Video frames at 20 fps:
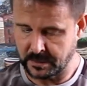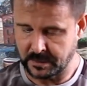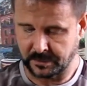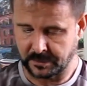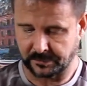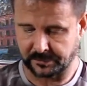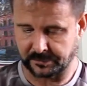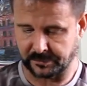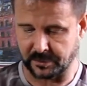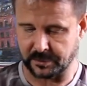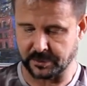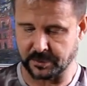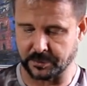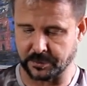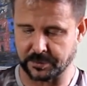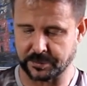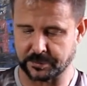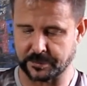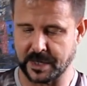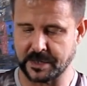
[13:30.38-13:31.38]
So you'll
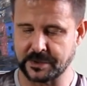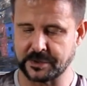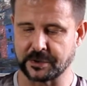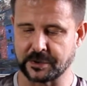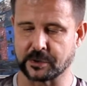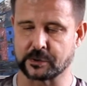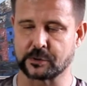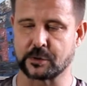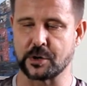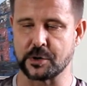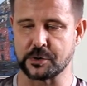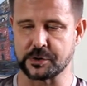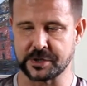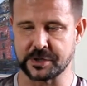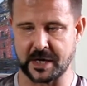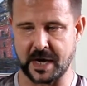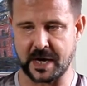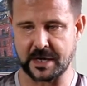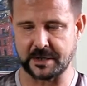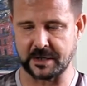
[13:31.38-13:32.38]
thread your
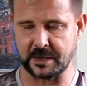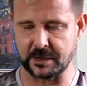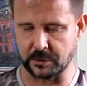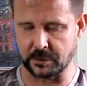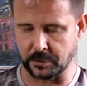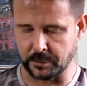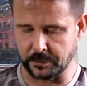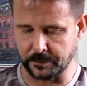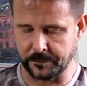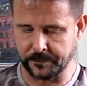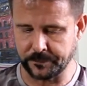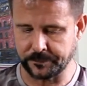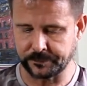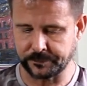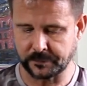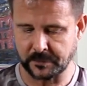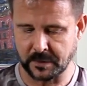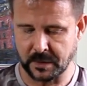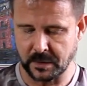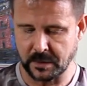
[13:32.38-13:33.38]
crochet needle
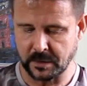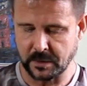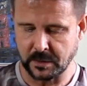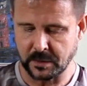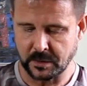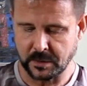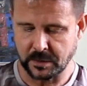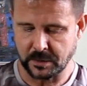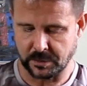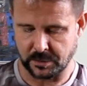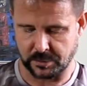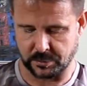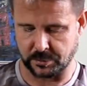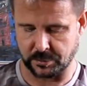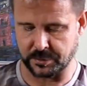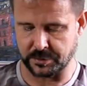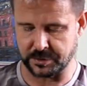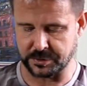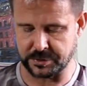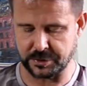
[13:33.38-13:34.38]
through
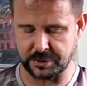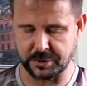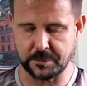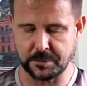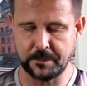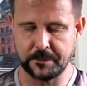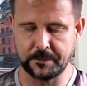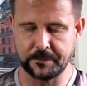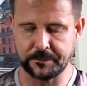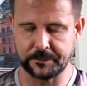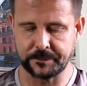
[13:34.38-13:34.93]
the tube,